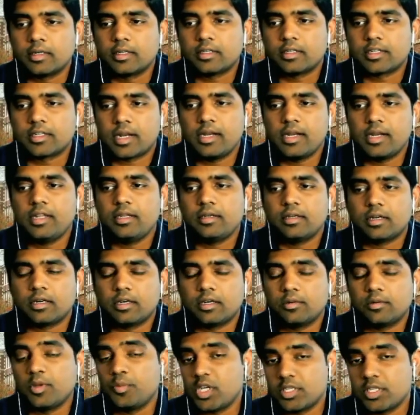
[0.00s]
training
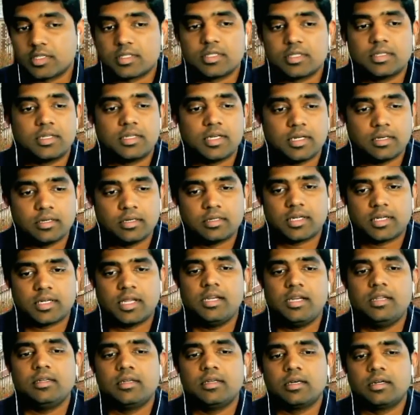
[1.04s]
images in the
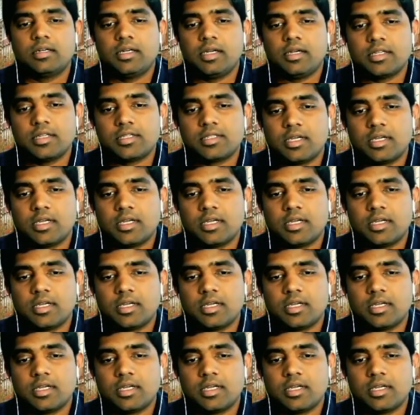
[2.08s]
training data set,